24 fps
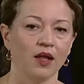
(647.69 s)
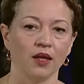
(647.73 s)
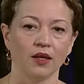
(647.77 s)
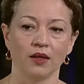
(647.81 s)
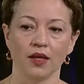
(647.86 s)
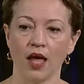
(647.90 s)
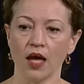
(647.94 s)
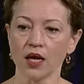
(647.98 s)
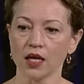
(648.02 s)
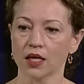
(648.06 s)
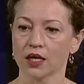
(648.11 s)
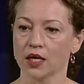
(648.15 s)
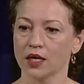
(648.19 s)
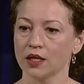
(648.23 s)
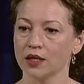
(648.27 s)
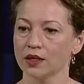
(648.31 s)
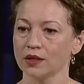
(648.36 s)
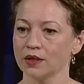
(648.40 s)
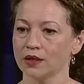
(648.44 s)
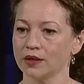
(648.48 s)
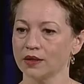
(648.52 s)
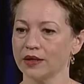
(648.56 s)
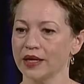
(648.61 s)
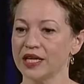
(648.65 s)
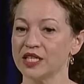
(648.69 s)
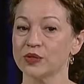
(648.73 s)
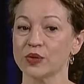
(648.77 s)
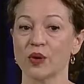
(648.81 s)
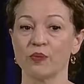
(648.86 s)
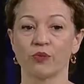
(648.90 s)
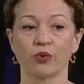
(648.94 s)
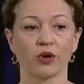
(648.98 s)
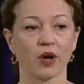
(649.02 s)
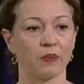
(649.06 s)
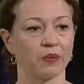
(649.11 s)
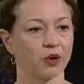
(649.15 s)
Luck is when
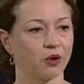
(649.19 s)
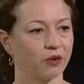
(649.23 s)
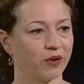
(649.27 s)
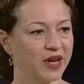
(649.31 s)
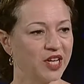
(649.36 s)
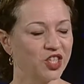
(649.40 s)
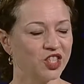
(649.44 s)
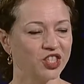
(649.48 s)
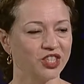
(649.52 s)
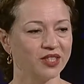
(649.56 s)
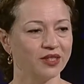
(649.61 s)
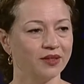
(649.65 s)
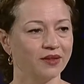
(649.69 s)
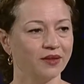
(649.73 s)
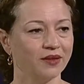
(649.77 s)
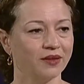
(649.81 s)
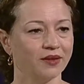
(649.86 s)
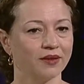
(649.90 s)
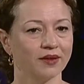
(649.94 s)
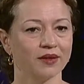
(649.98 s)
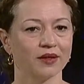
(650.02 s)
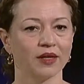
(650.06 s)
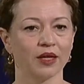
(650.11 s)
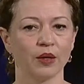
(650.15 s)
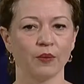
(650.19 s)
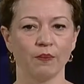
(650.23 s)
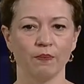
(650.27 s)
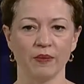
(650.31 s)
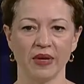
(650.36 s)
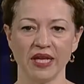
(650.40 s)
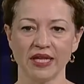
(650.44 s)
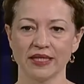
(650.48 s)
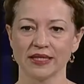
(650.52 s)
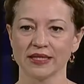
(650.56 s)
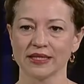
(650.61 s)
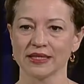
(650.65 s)
preparation
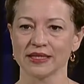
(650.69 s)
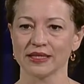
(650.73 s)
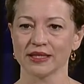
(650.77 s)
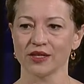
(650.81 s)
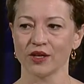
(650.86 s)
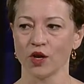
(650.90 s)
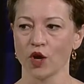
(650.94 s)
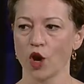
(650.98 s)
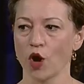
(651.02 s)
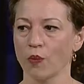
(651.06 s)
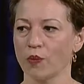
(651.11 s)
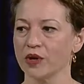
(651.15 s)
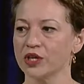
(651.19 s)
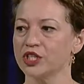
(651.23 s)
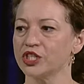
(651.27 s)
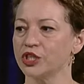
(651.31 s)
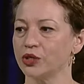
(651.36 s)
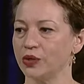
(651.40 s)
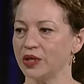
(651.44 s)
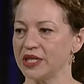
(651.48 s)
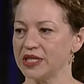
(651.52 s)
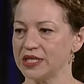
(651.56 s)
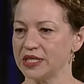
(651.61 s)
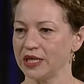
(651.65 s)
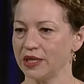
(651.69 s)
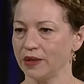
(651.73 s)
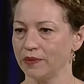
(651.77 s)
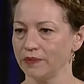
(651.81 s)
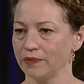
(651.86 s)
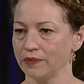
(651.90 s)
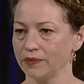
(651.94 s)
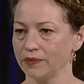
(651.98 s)
meets opportunity.